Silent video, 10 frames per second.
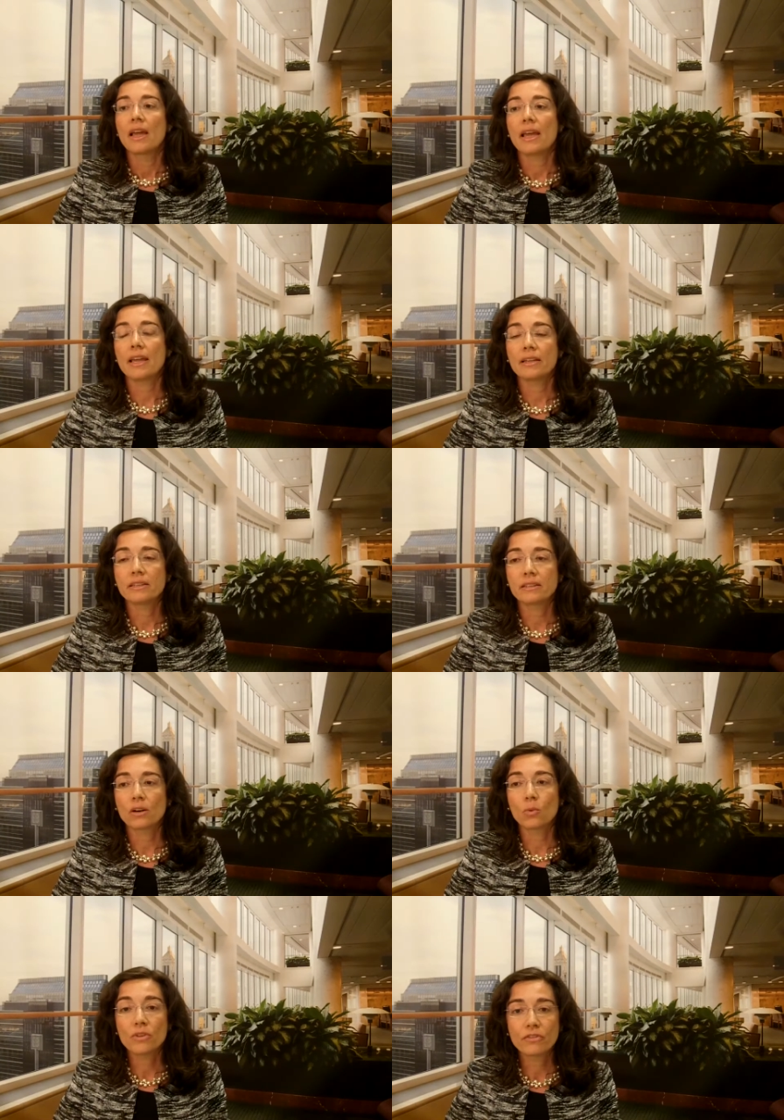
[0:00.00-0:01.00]
And
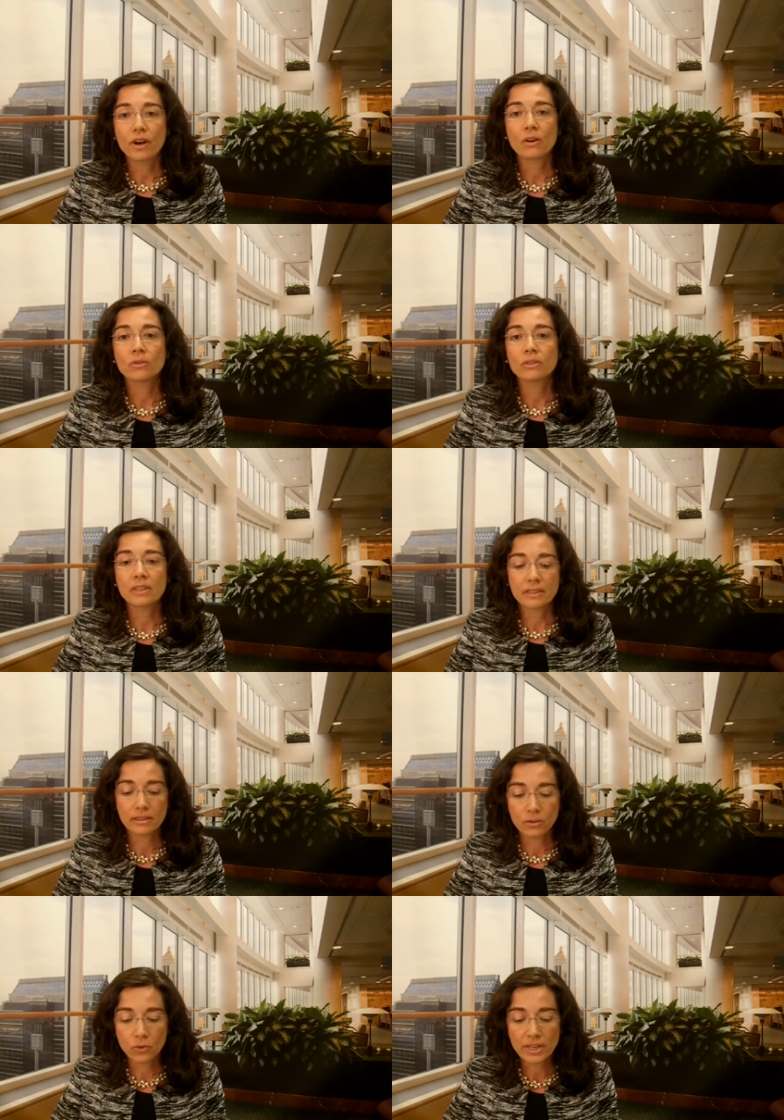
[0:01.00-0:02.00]
uh, we found that
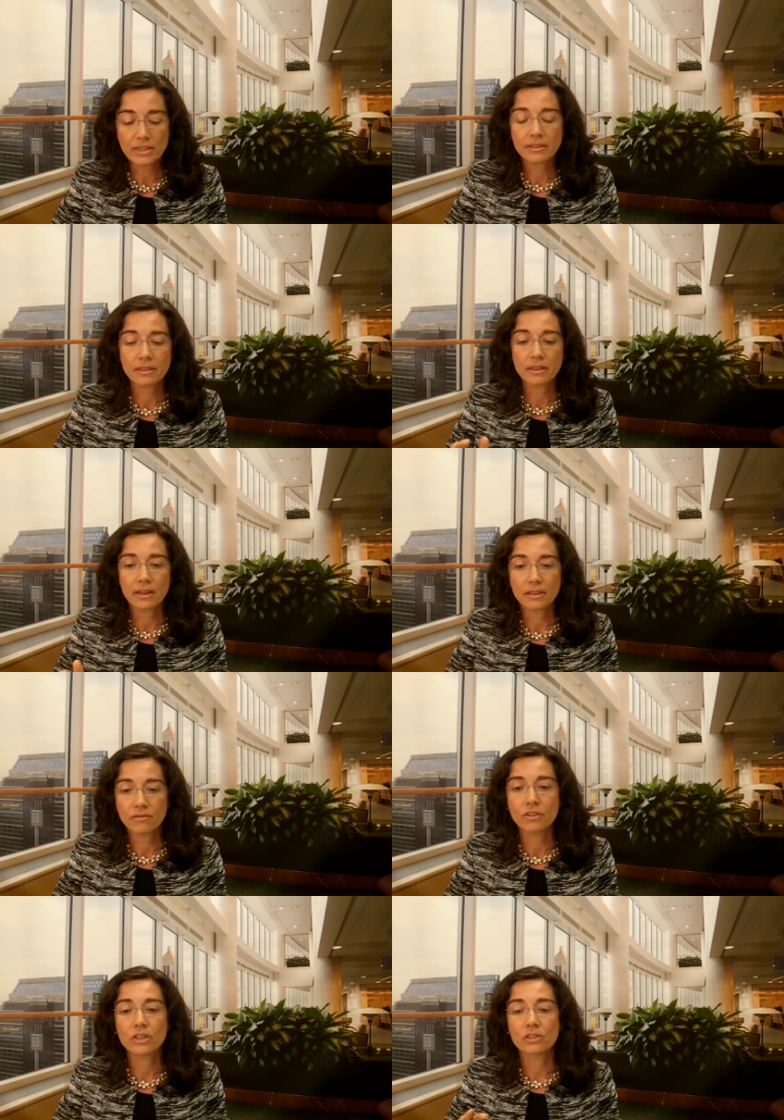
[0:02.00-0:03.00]
there is uh, an
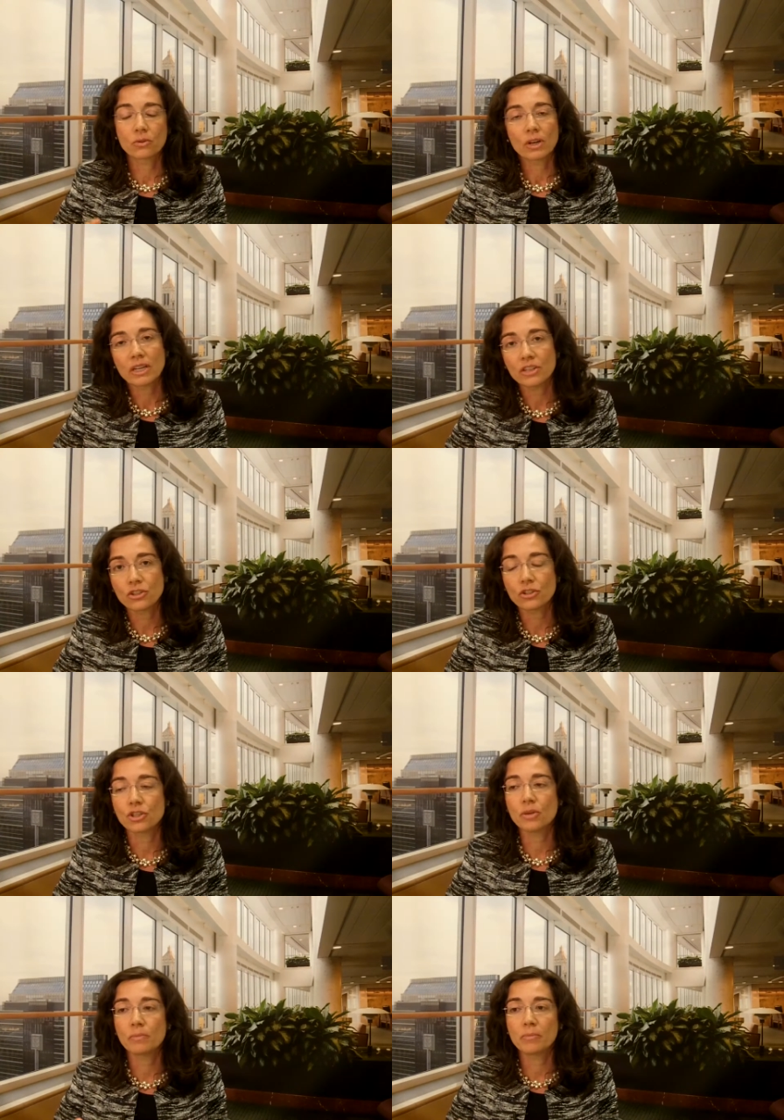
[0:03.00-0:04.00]
inverse
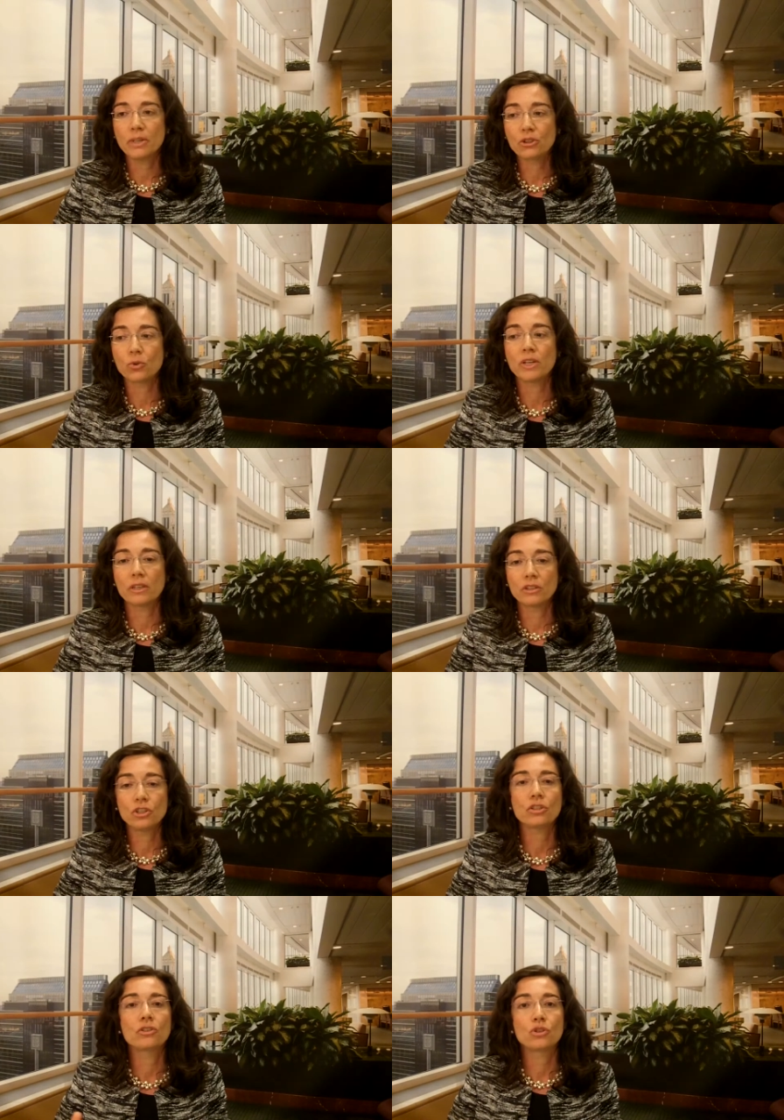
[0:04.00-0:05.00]
relationship between
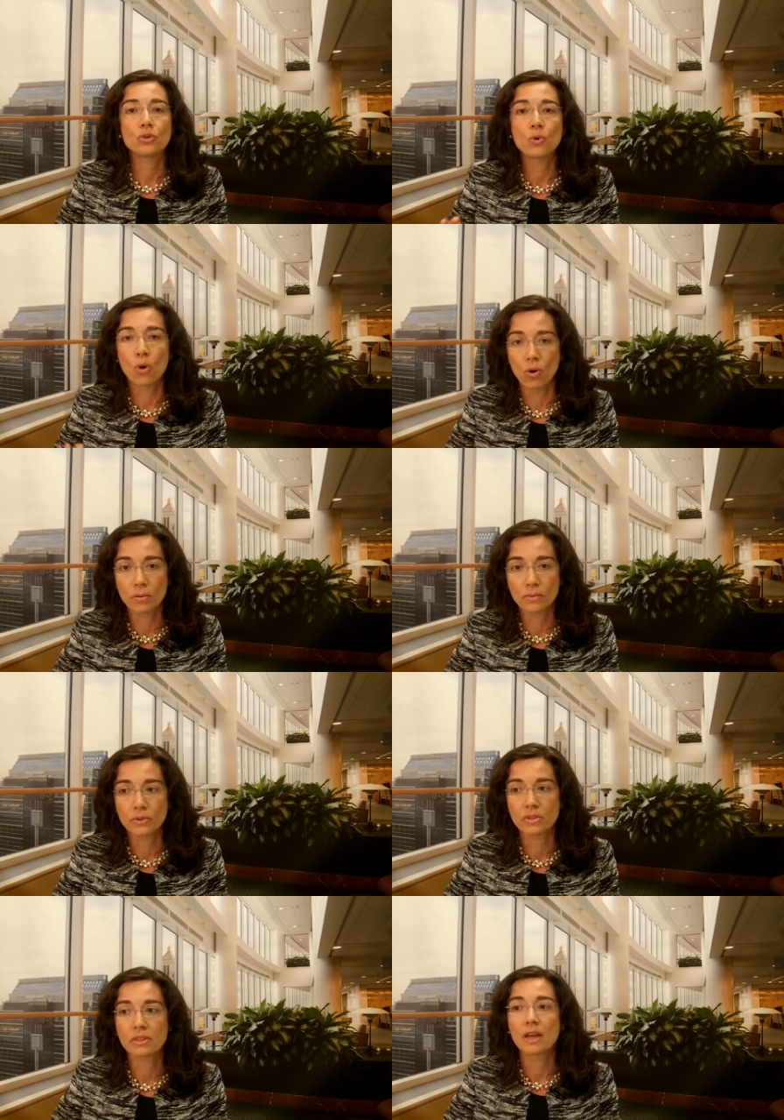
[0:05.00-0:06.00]
these two
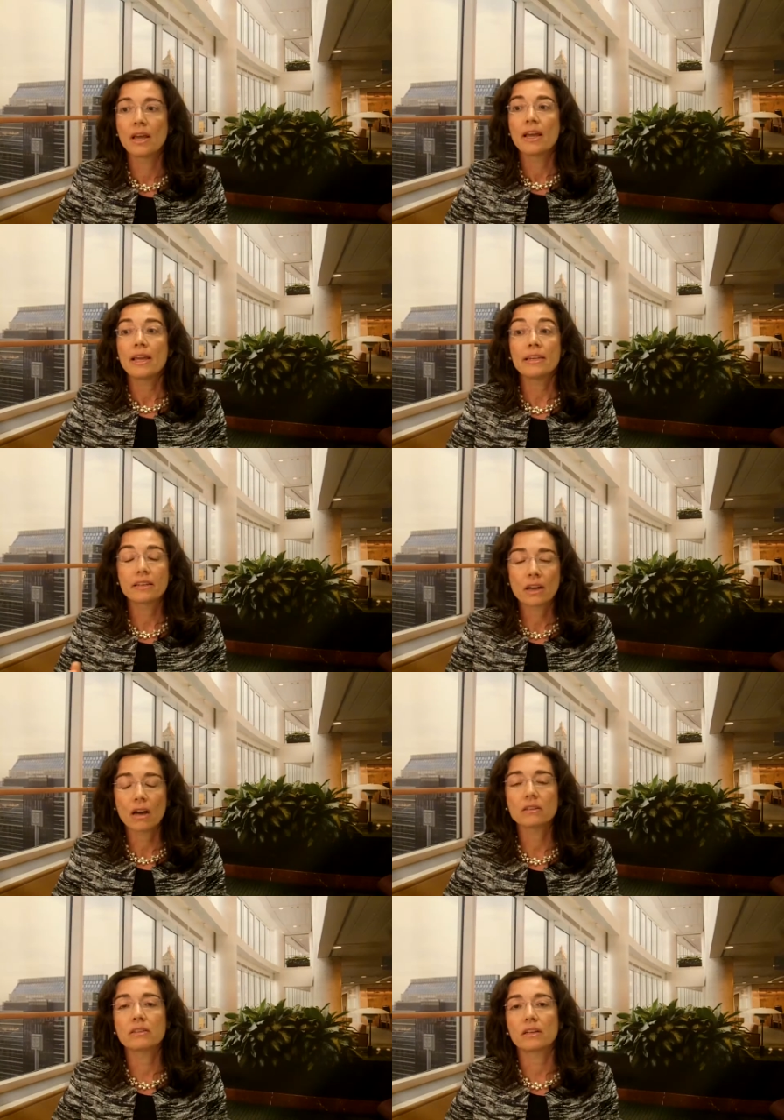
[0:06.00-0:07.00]
hormones in the
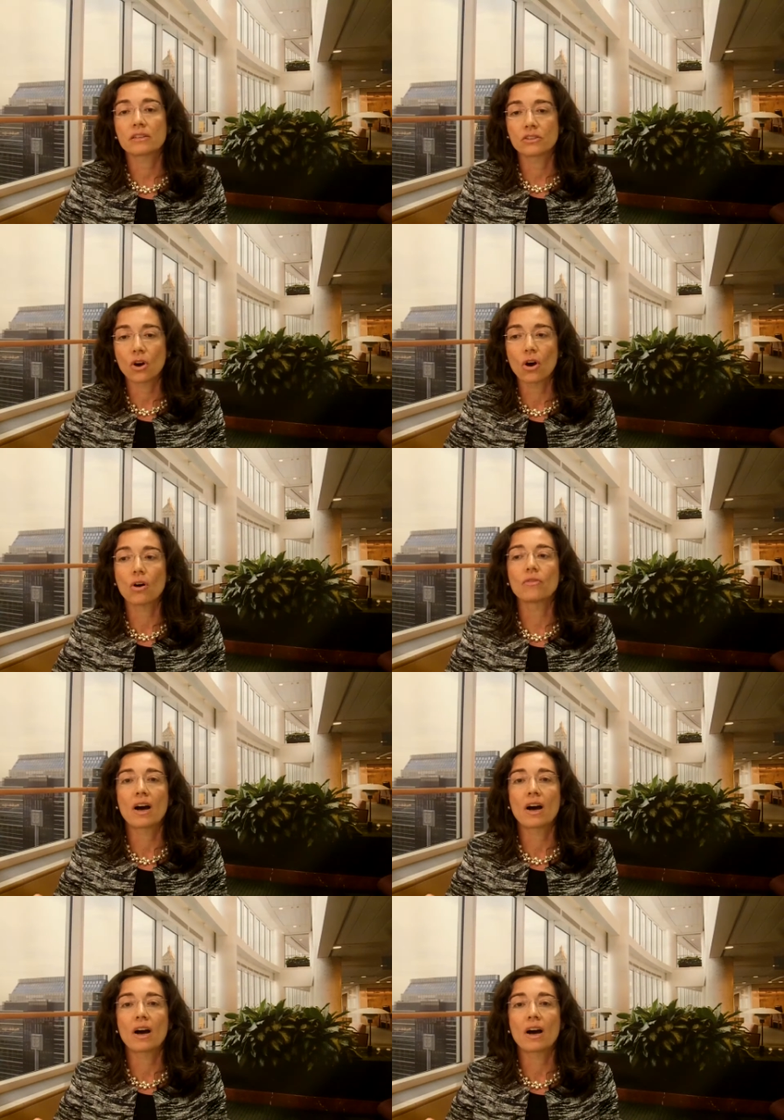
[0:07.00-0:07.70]
context of